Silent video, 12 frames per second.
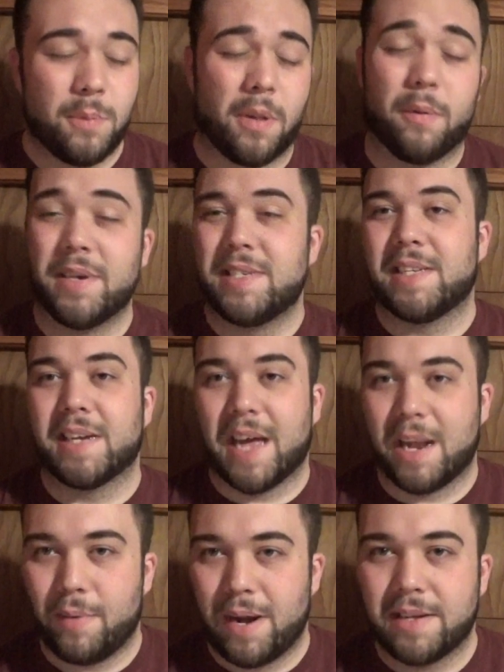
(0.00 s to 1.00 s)
one of the reasons I
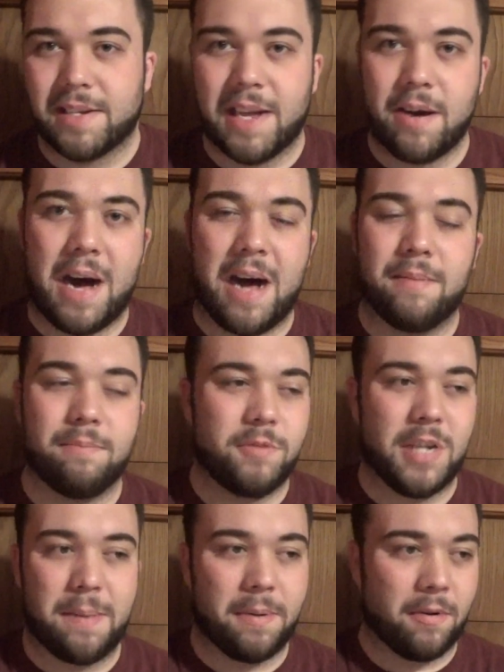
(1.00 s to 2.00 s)
kind of went out today
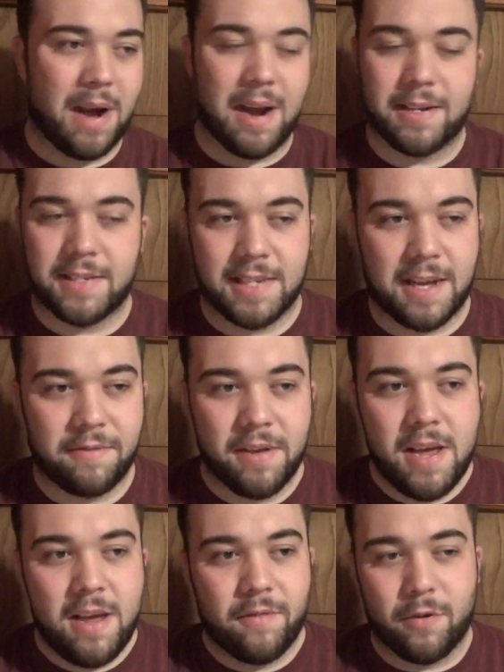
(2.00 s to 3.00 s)
shopping around and stuff
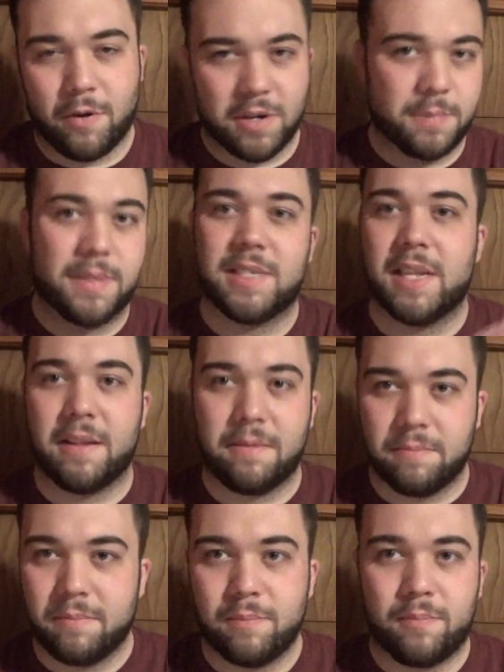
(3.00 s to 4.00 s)
for Christmas and
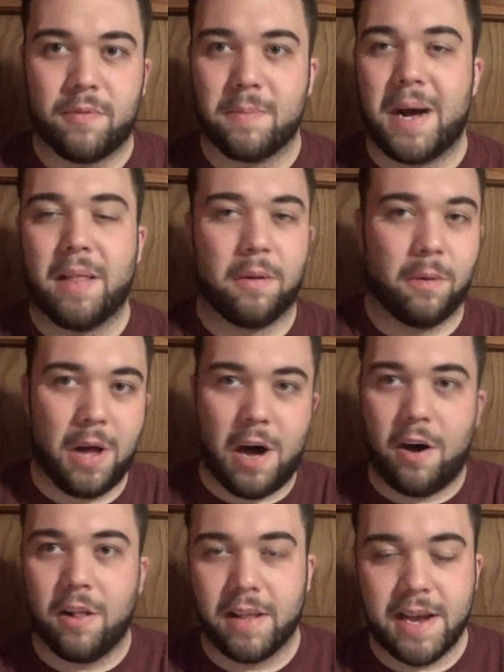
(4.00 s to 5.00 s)
then for my little
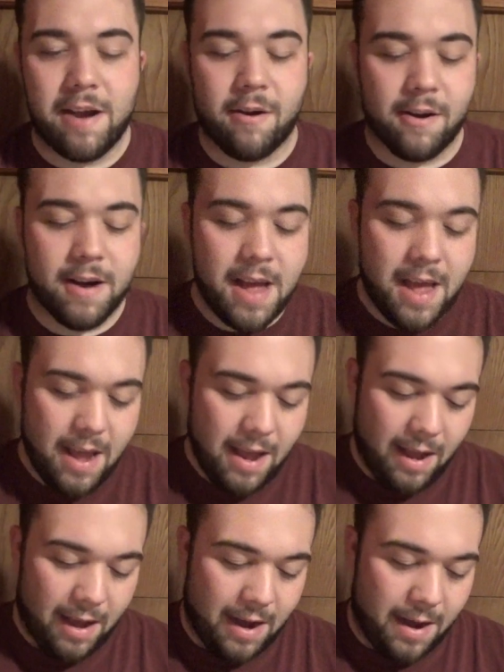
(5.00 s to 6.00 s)
haul here.
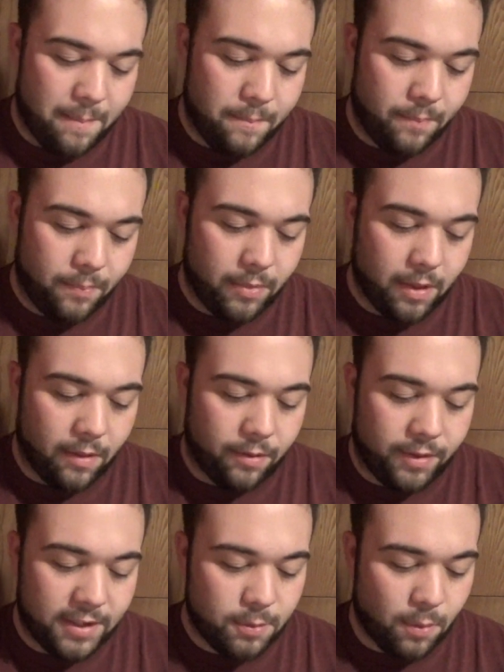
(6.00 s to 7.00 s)

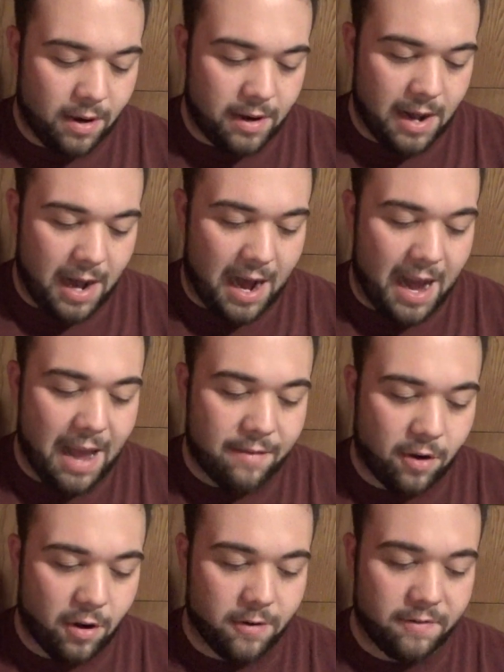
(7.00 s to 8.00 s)
This one I have
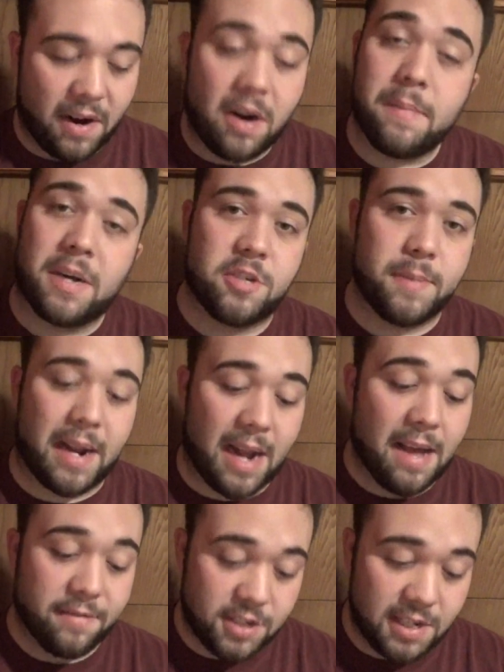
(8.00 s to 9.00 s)
heard very much about. I
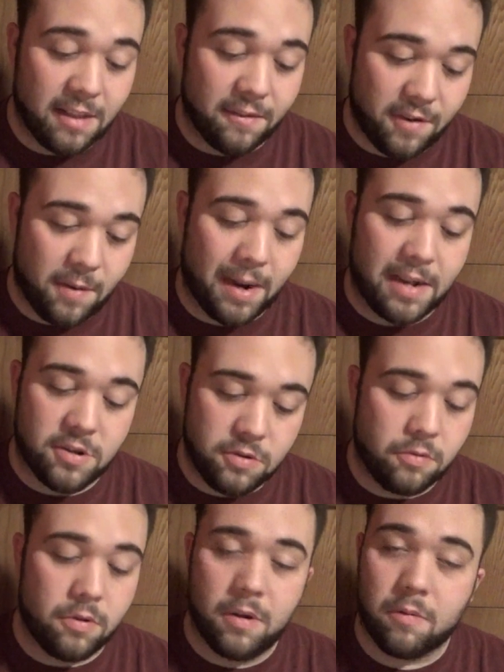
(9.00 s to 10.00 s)
have seen the film, and I
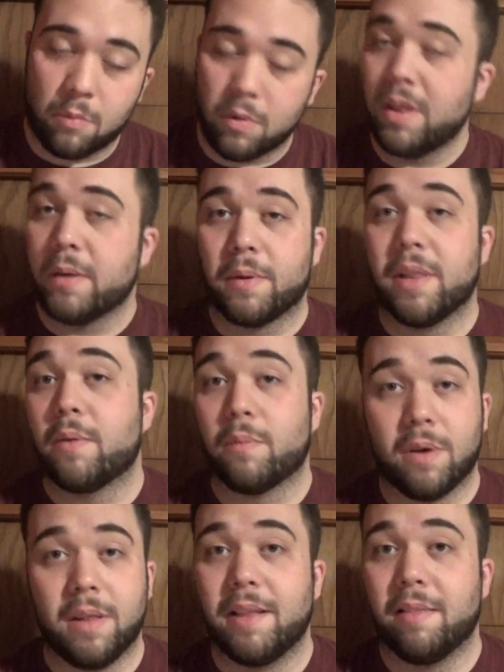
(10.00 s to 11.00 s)
do really, really,
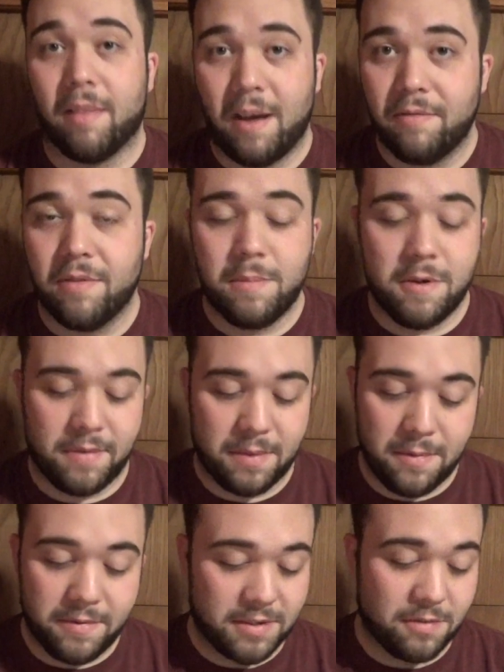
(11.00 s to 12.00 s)
really love the movie. The
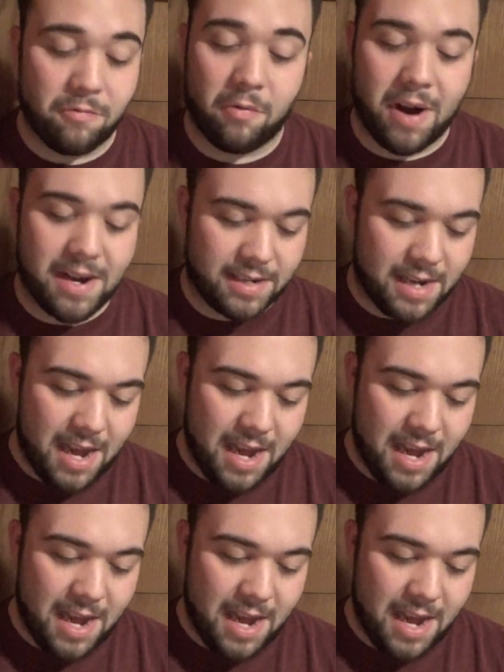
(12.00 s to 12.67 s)
movie's great.